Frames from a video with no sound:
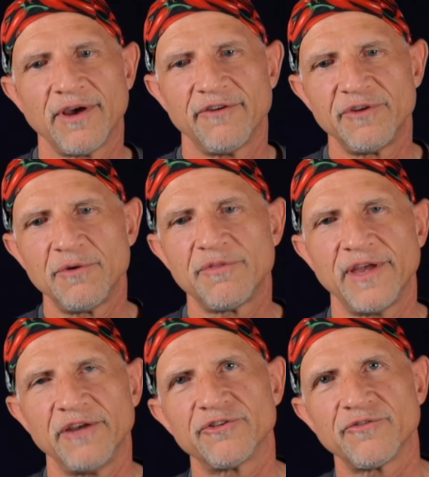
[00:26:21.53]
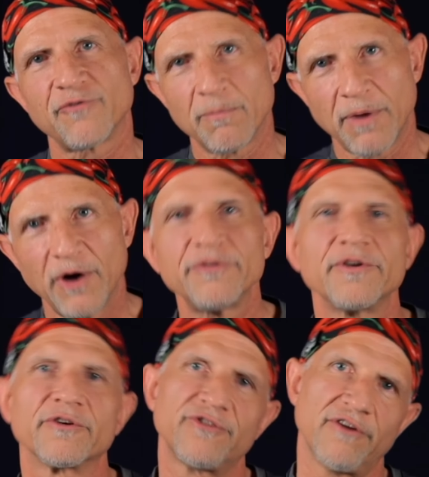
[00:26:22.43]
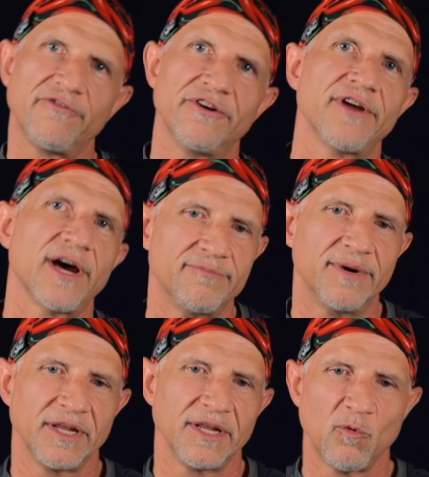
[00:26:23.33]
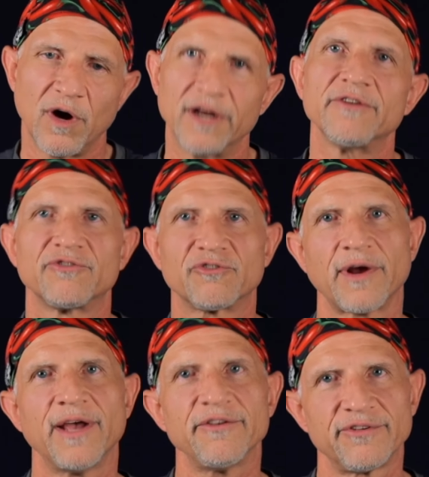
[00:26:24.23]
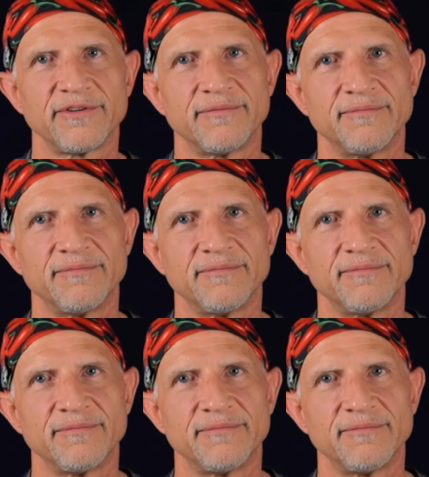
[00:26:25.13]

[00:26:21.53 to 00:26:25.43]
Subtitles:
a few things for both yourself and your dive buddy. One is stress.